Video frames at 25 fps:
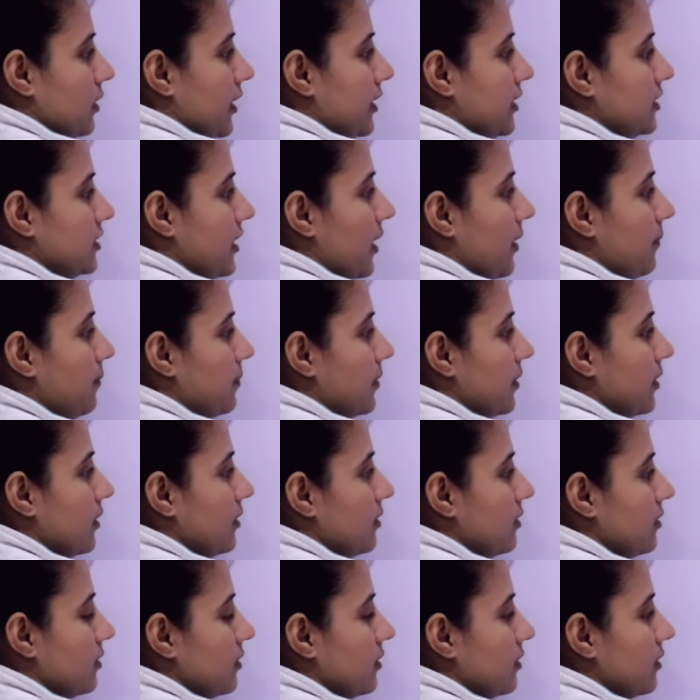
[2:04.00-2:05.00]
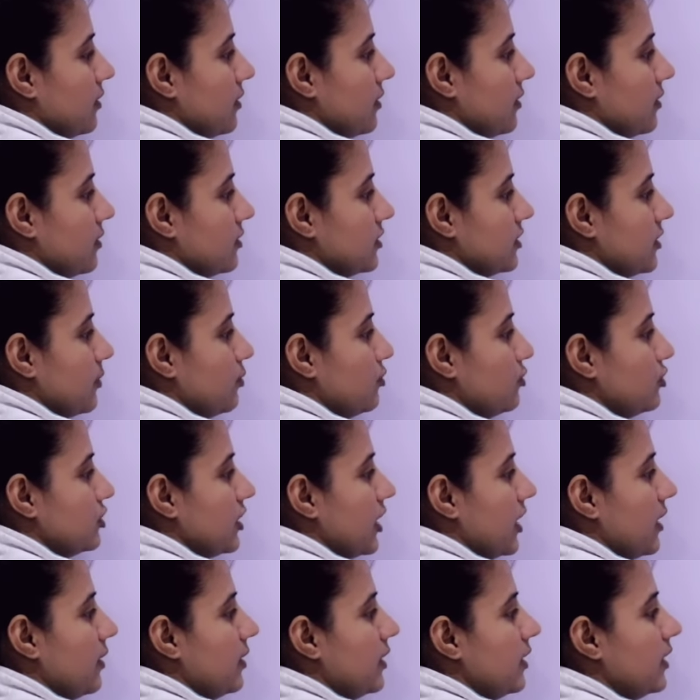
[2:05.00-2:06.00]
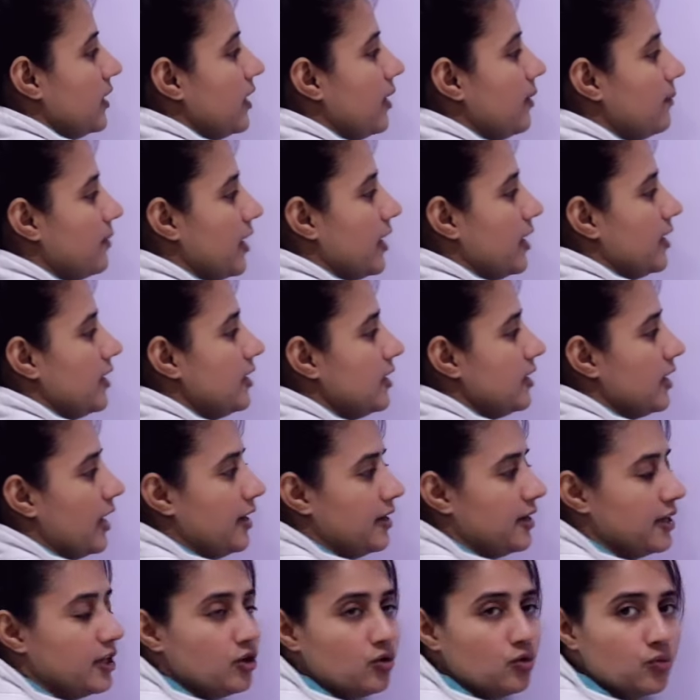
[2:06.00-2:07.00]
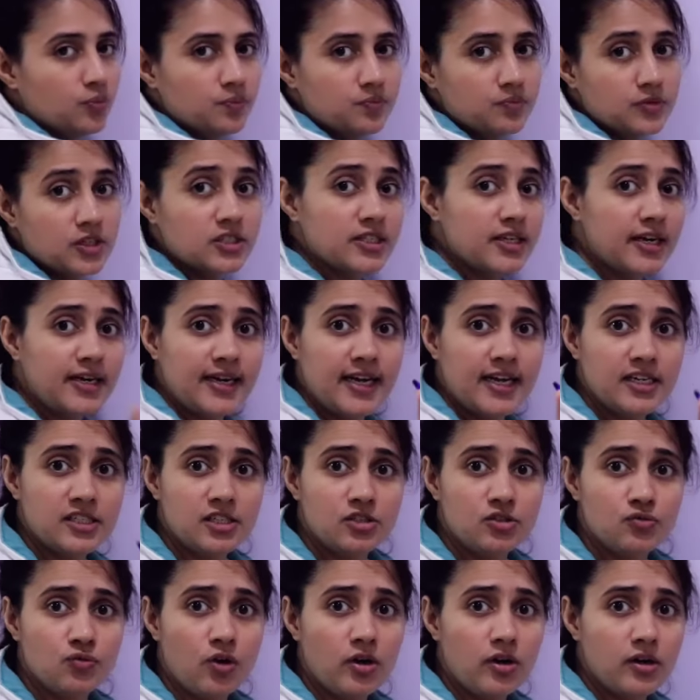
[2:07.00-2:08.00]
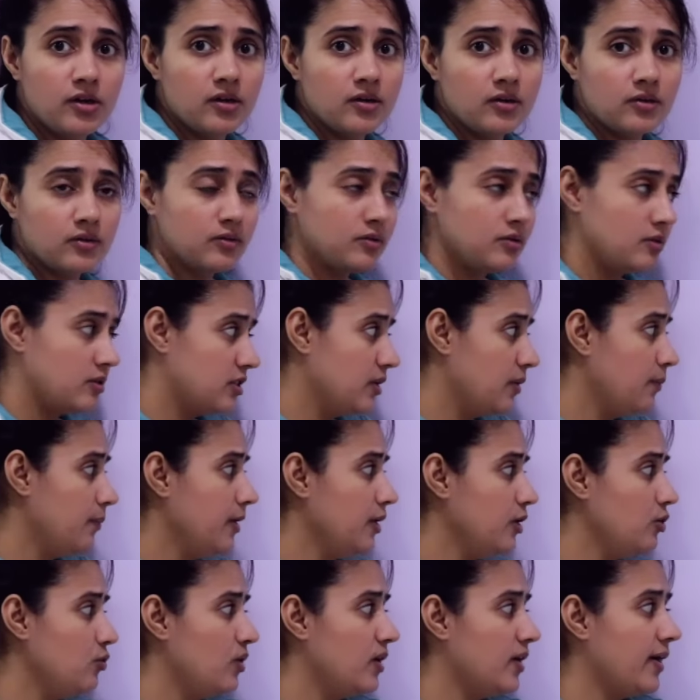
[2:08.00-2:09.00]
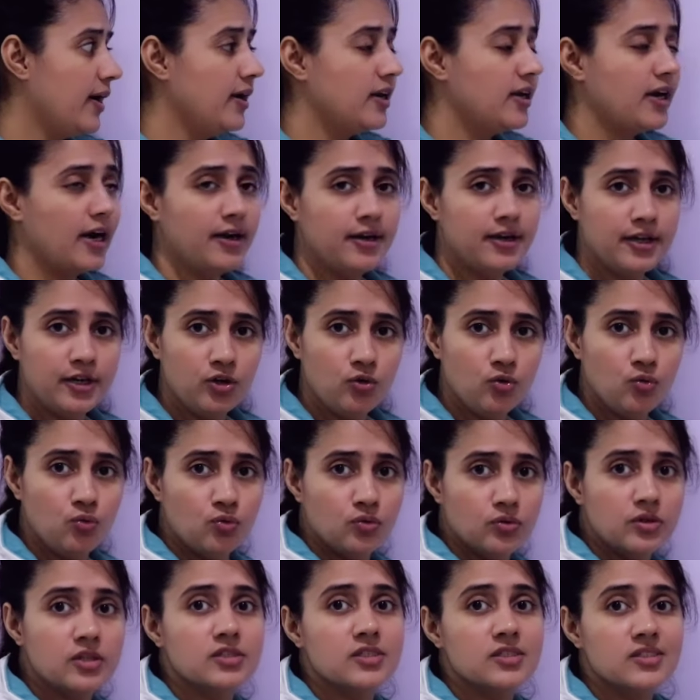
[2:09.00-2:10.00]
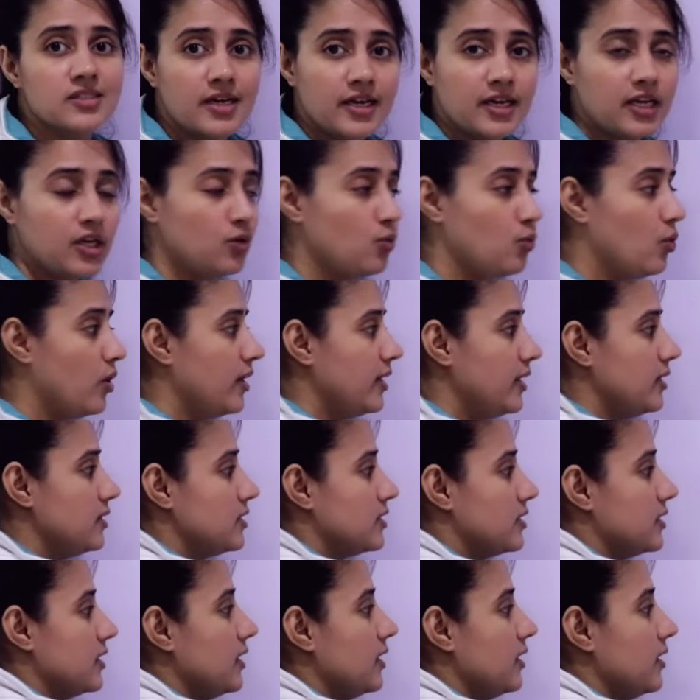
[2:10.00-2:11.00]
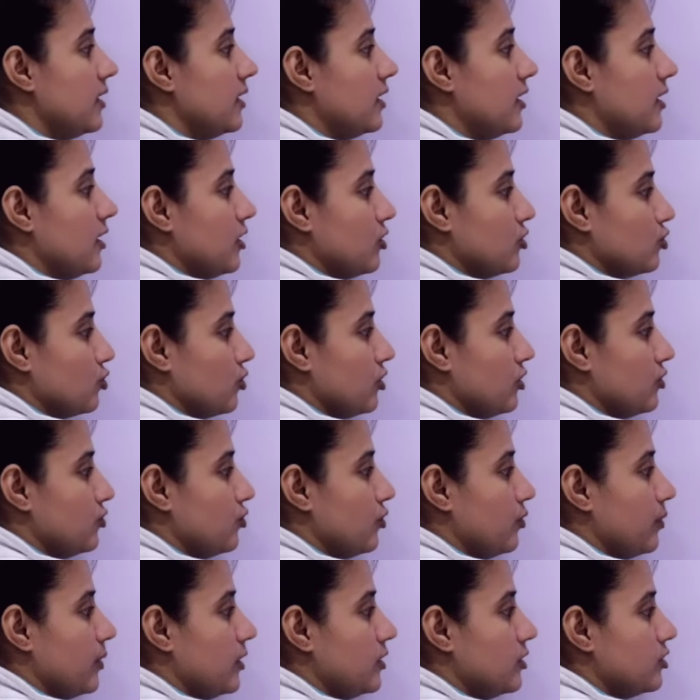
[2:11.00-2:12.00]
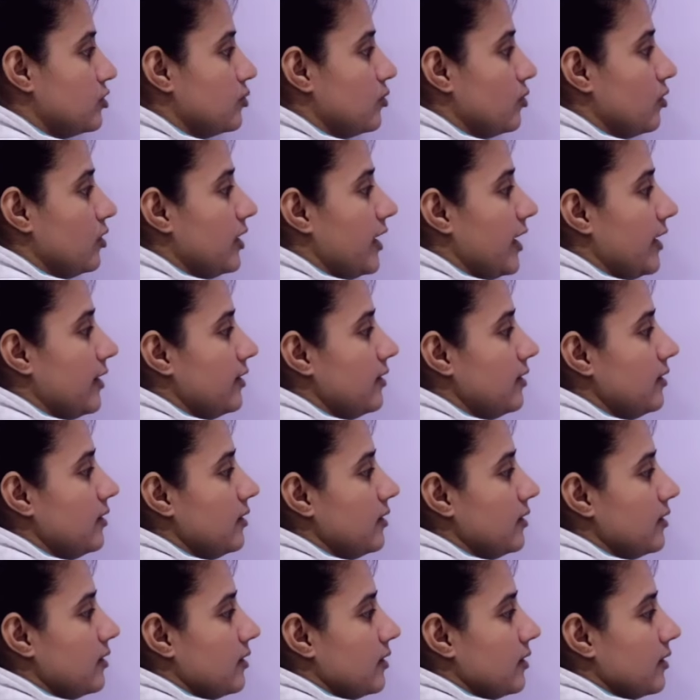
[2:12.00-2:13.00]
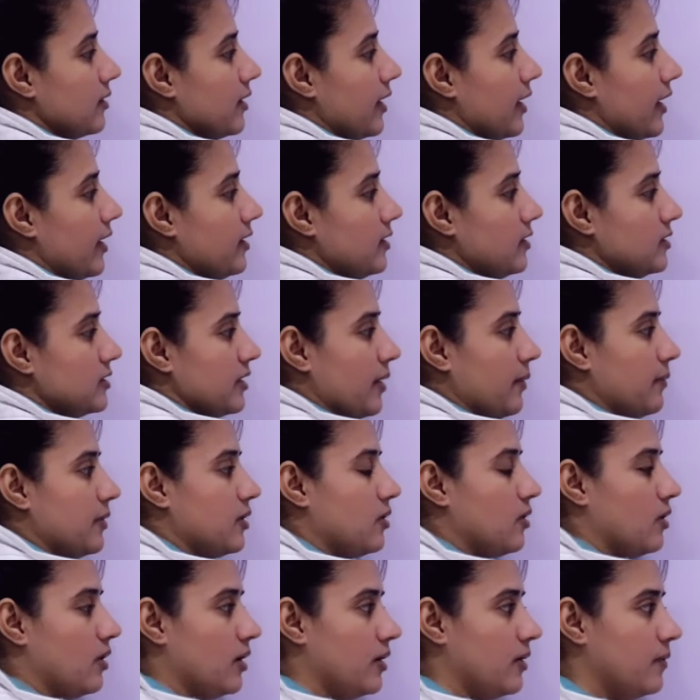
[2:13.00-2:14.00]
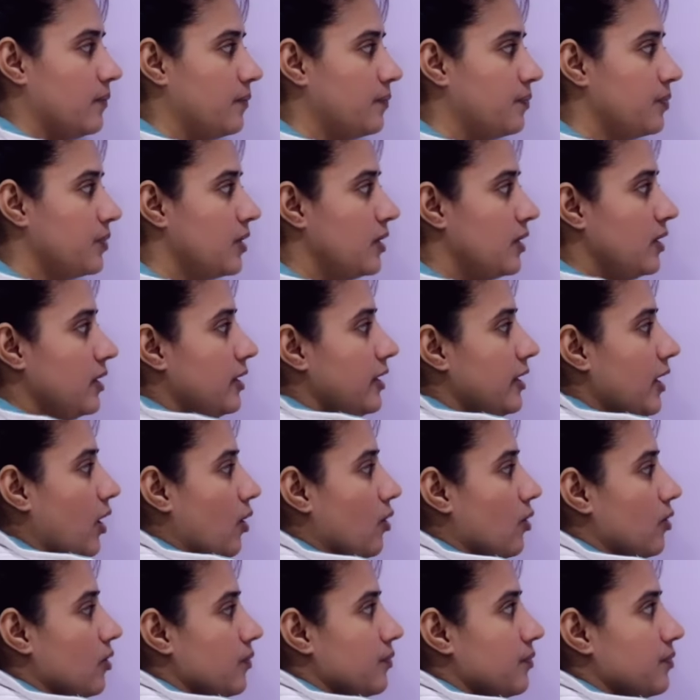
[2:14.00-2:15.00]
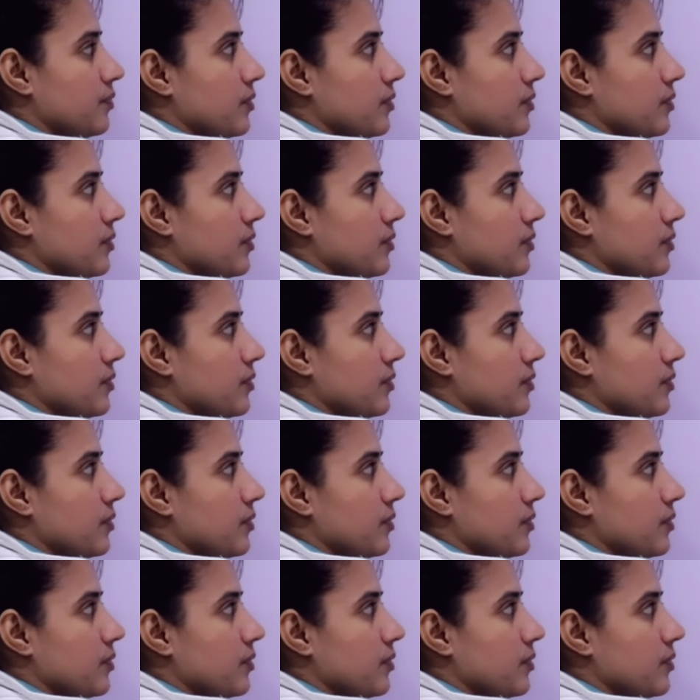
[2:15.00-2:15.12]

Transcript: example. Suppose here I'm writing continue. The syntax is what? Simply you will write continue. This is a keyword in C, so this would be in small letter and semicolon. Now